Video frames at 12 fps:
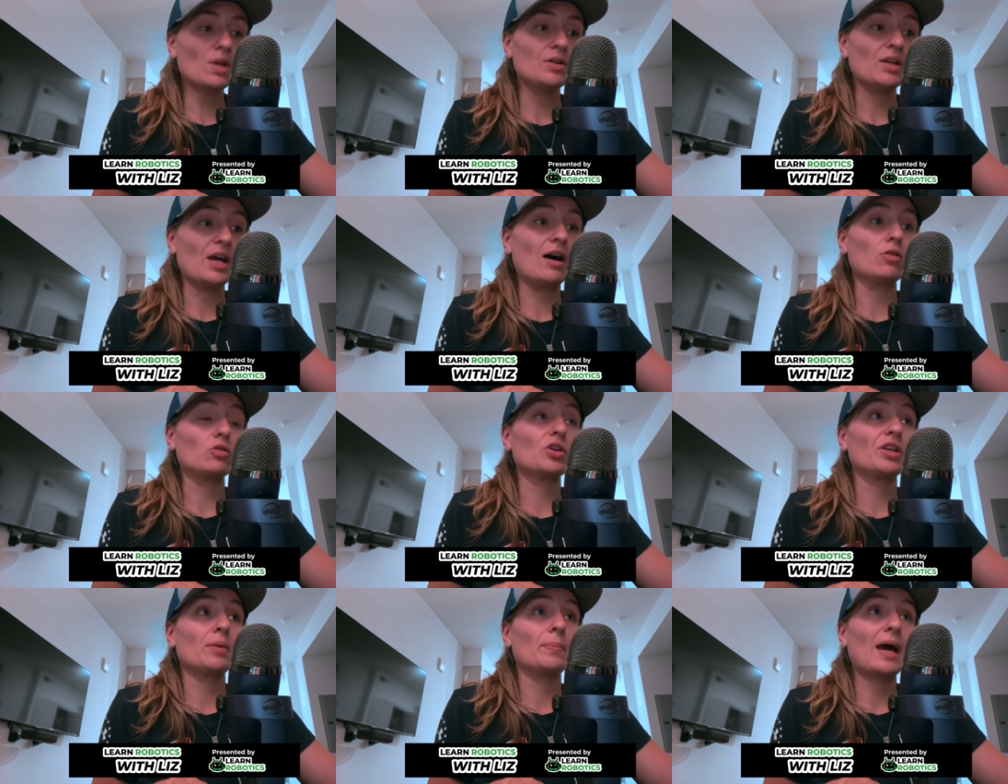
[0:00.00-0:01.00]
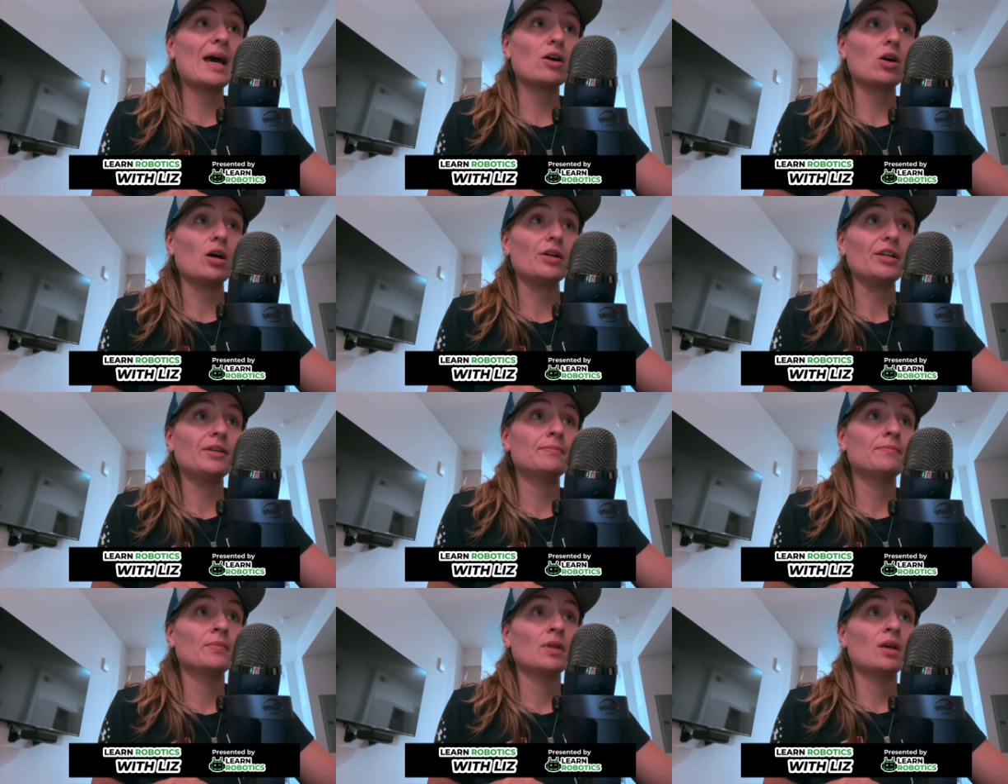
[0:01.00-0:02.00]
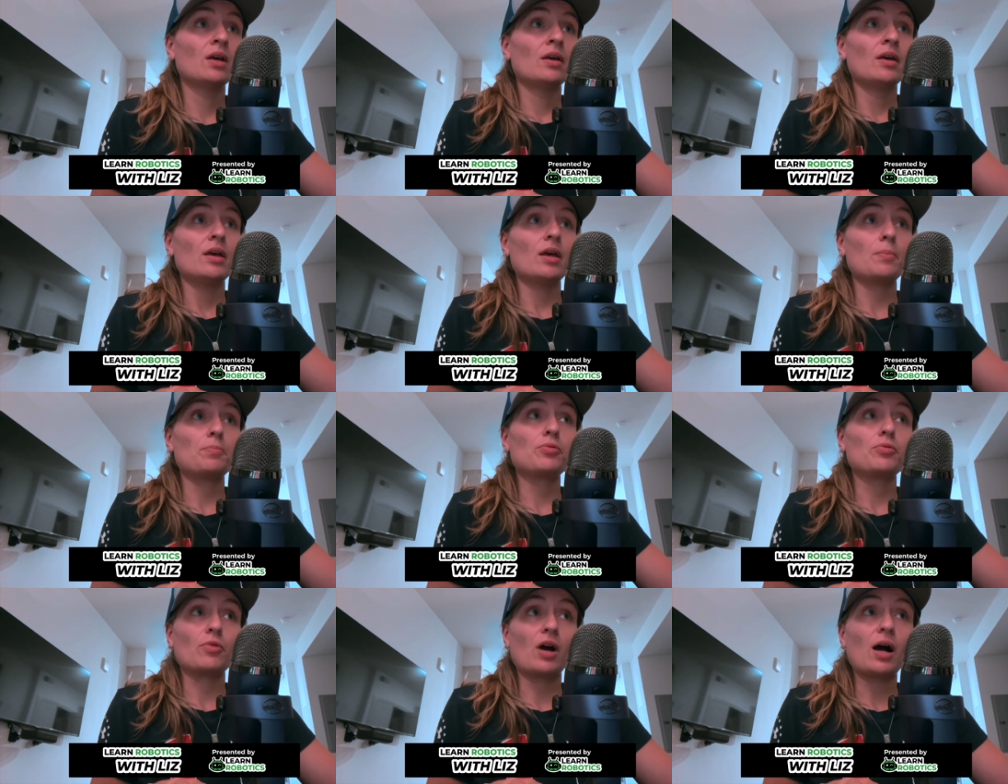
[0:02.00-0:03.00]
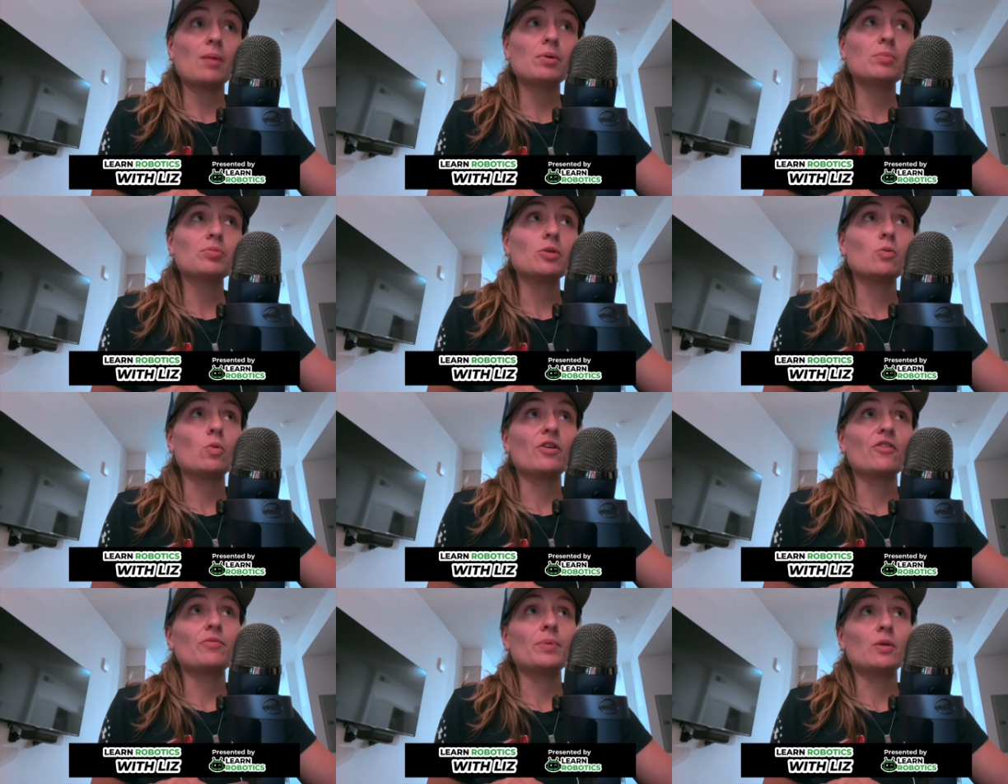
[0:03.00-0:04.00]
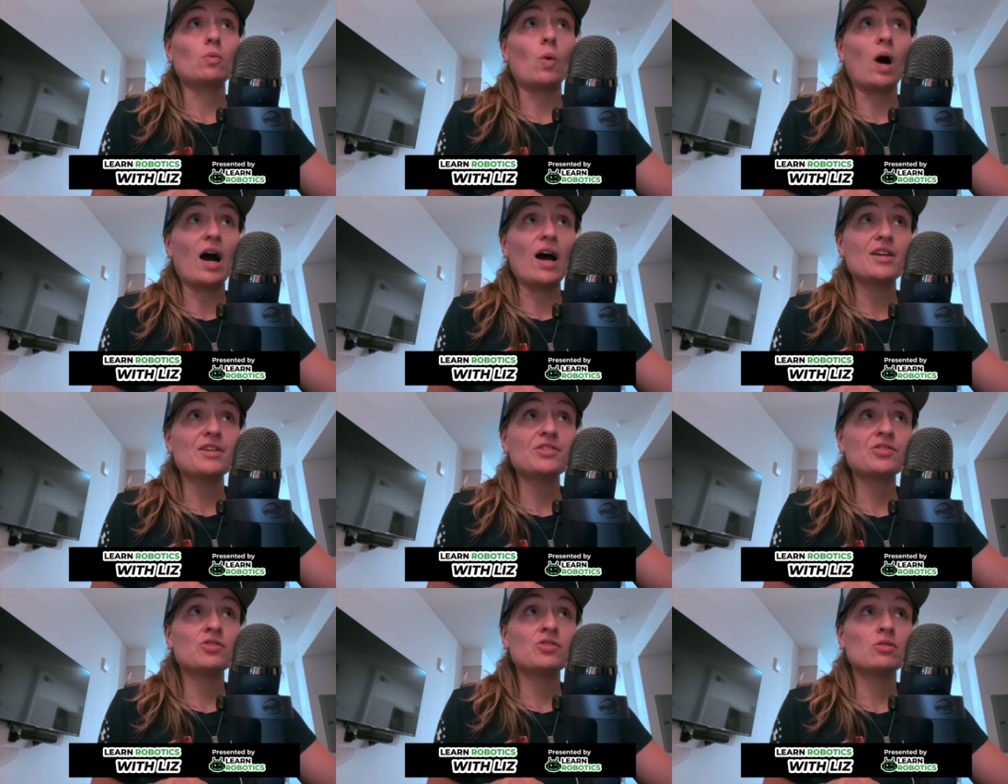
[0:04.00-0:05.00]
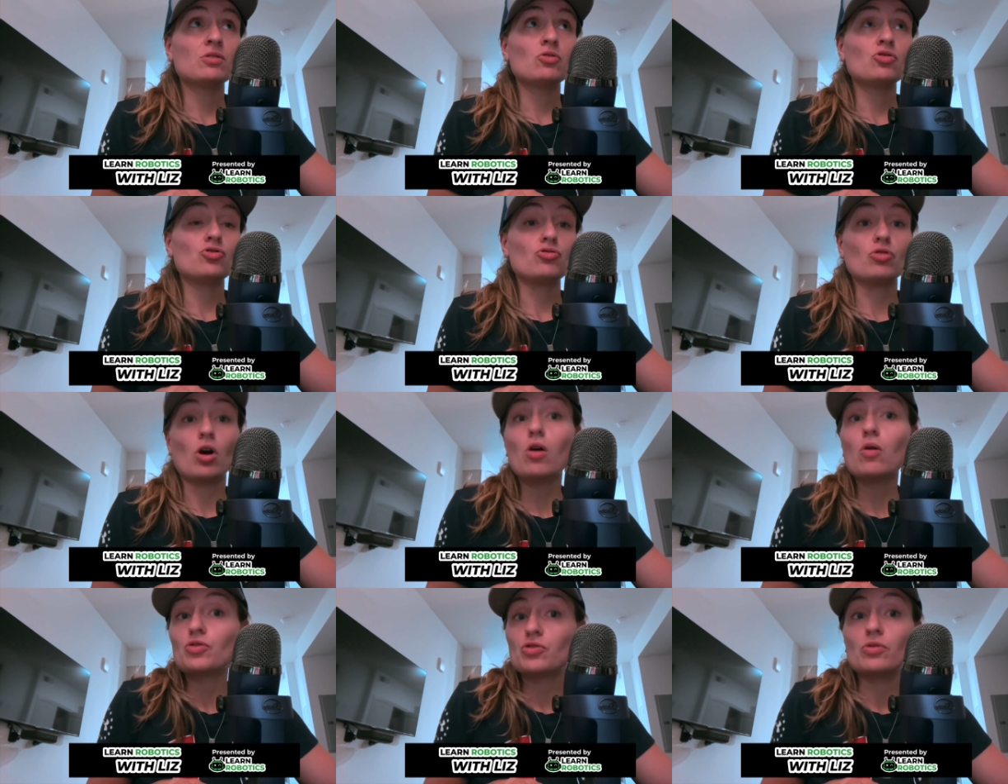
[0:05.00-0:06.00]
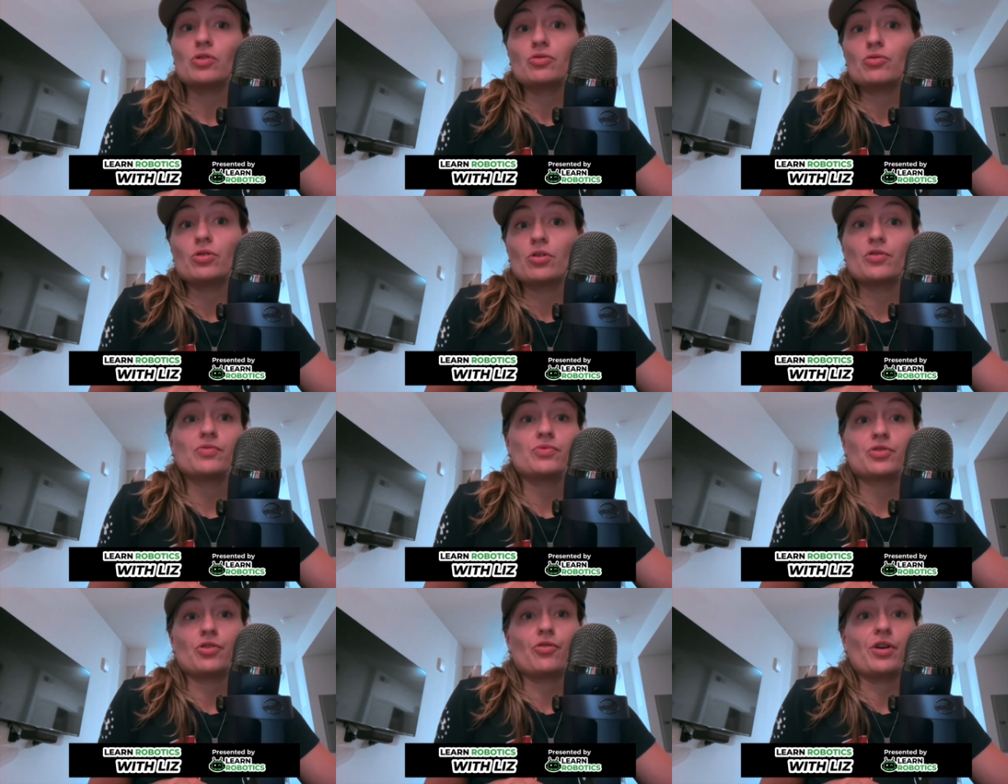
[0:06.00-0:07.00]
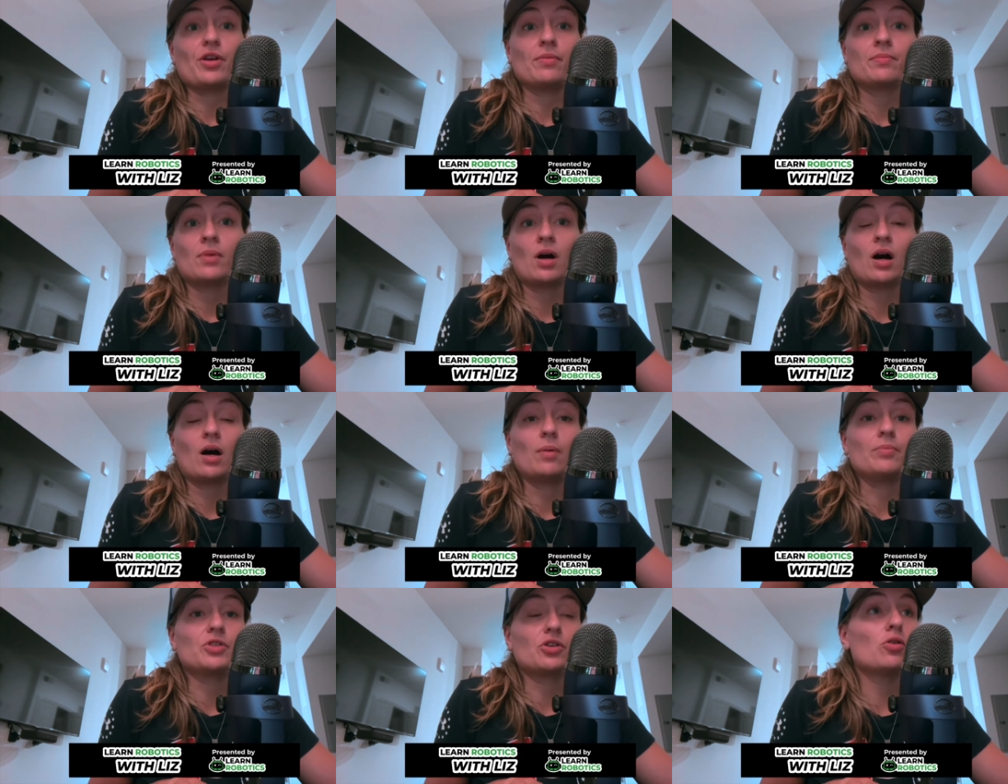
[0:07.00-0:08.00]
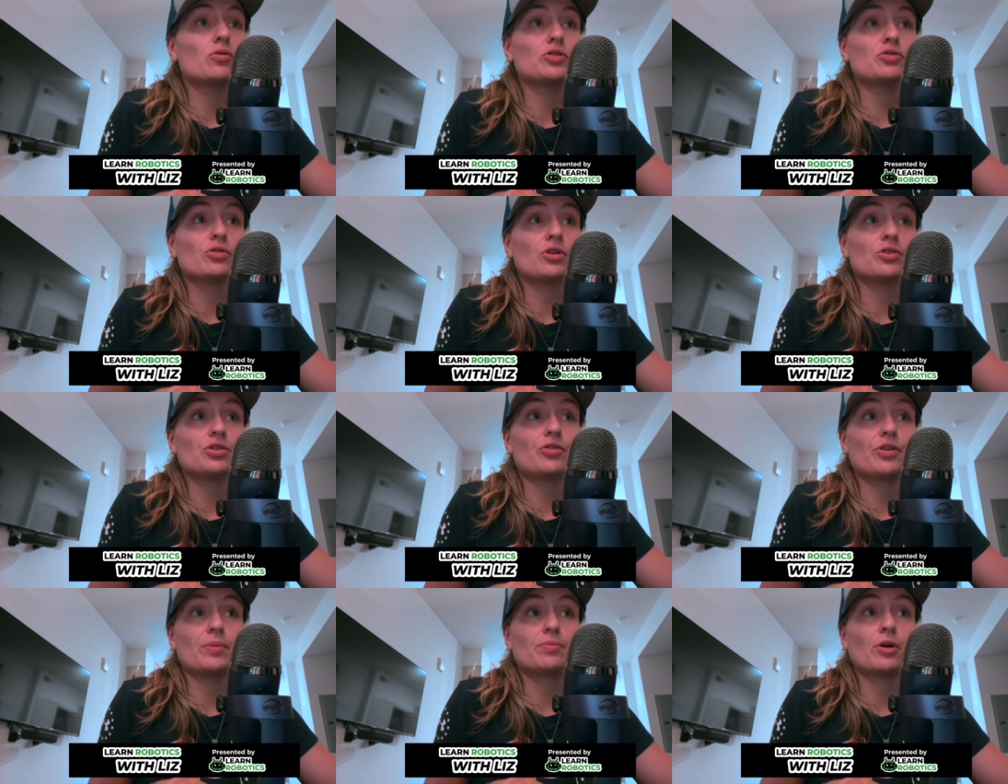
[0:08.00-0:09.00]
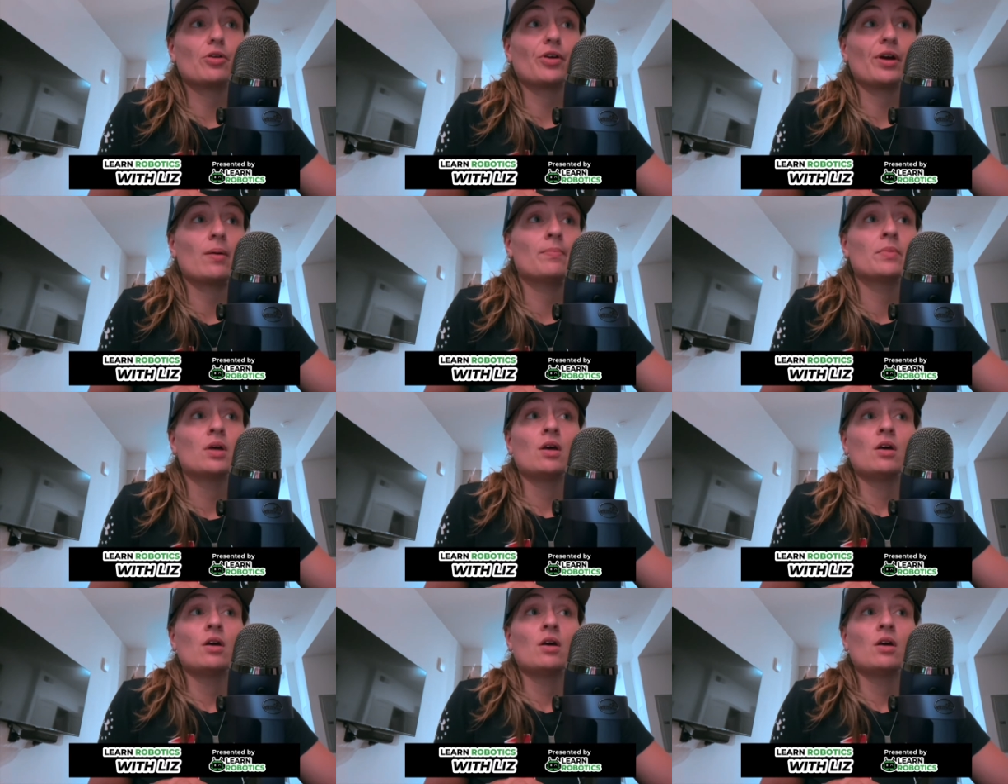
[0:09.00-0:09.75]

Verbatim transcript: Now, looking back on it, it probably would have been wise to go to a two year degree, um, to go to a two year degree program.